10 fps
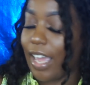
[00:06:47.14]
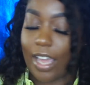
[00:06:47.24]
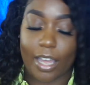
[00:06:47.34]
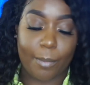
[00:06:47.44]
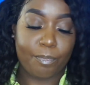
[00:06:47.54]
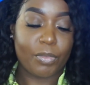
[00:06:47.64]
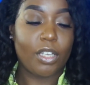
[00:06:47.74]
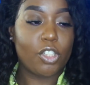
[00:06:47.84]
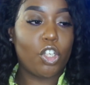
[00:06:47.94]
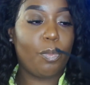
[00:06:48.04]
a
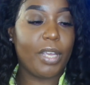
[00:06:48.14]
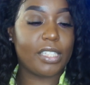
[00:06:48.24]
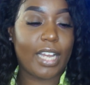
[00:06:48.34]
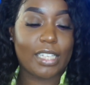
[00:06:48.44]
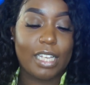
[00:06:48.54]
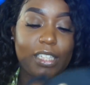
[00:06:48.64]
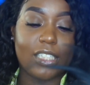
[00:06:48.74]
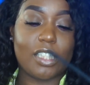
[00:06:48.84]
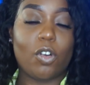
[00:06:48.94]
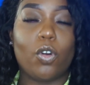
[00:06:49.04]
two-piece, and it has like
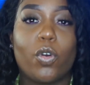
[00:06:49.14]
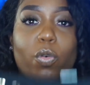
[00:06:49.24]
these little